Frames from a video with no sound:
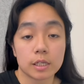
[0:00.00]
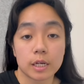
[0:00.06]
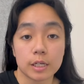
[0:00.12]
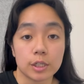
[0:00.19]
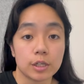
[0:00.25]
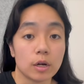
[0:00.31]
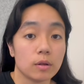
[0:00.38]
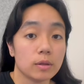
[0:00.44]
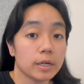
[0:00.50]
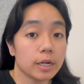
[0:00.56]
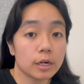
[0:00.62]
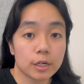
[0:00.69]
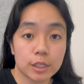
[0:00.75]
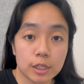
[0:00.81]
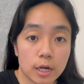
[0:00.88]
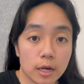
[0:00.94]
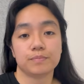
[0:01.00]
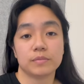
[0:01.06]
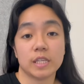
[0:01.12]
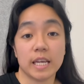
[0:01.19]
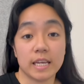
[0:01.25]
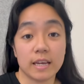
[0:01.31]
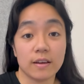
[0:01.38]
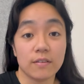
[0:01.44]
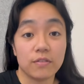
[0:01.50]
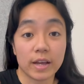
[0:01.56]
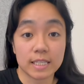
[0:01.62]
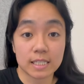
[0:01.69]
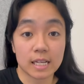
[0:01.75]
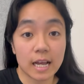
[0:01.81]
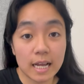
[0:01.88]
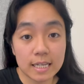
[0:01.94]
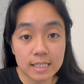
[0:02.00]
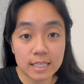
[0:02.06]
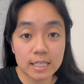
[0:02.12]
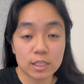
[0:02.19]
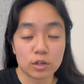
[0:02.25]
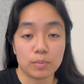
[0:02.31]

could show leadership. Taking advanced classes or